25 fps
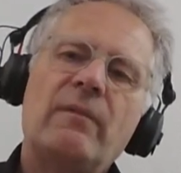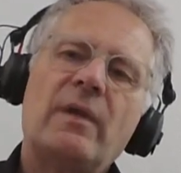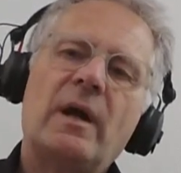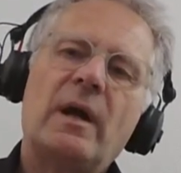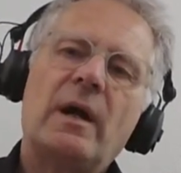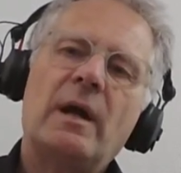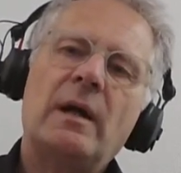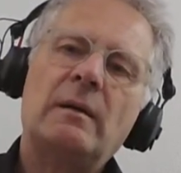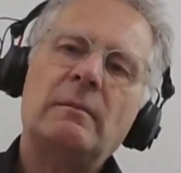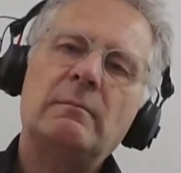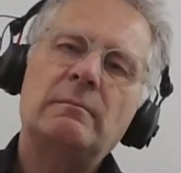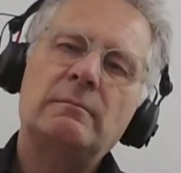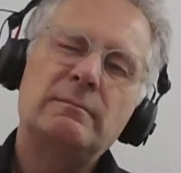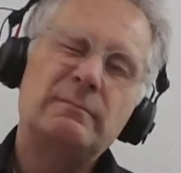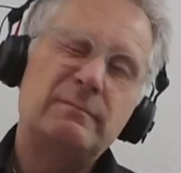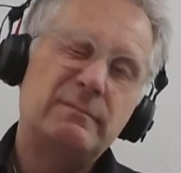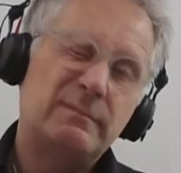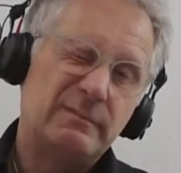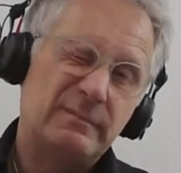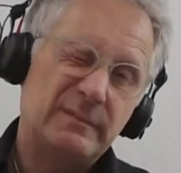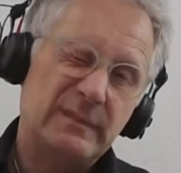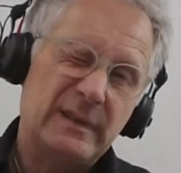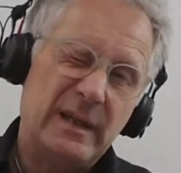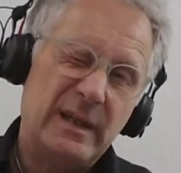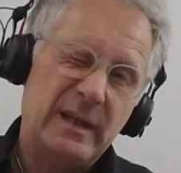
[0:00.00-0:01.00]

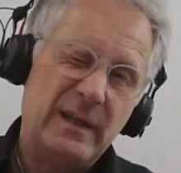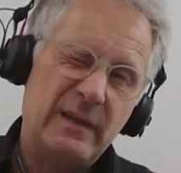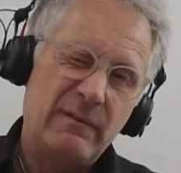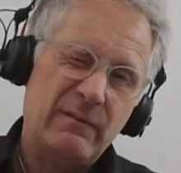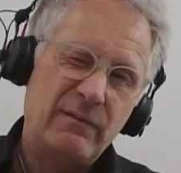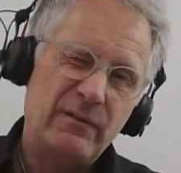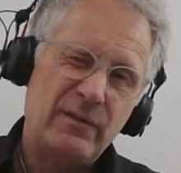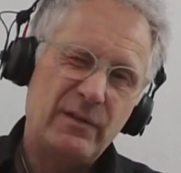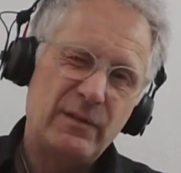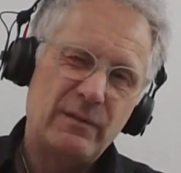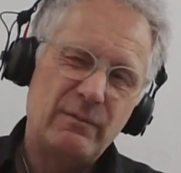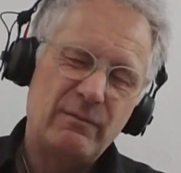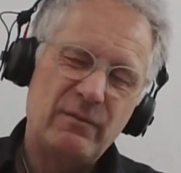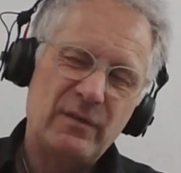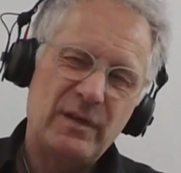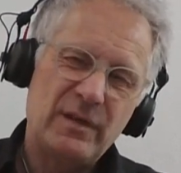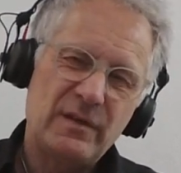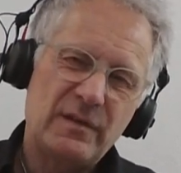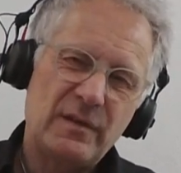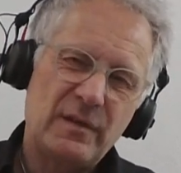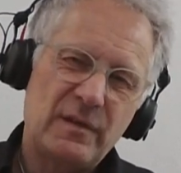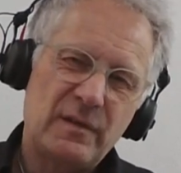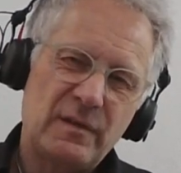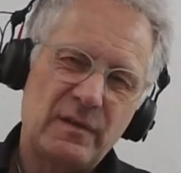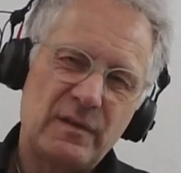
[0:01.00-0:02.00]
and this
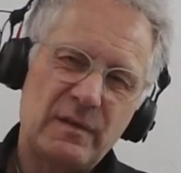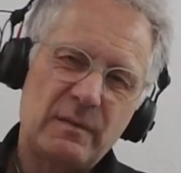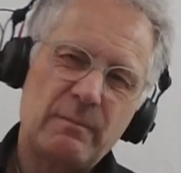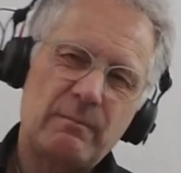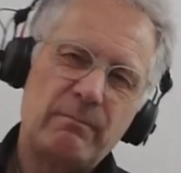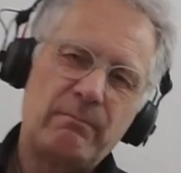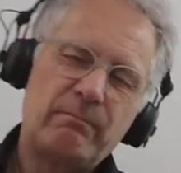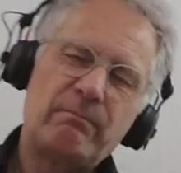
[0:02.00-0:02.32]
is